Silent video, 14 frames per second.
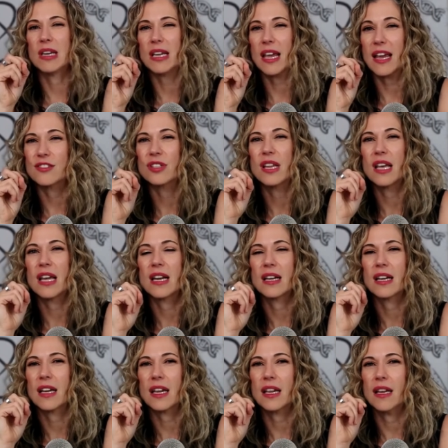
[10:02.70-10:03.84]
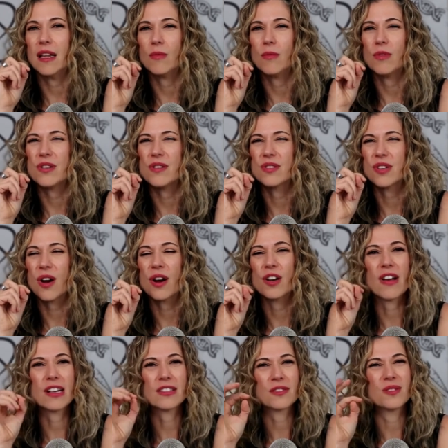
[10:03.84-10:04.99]
indication that it can reduce
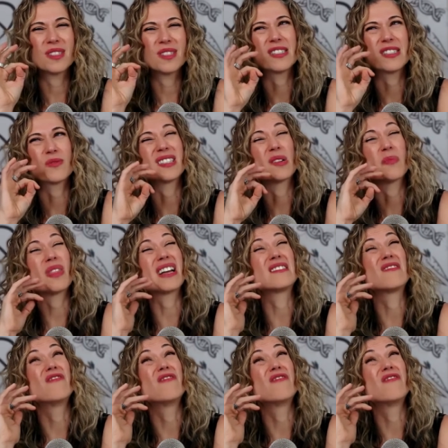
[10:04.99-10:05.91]
cardiovascular disease risk but that's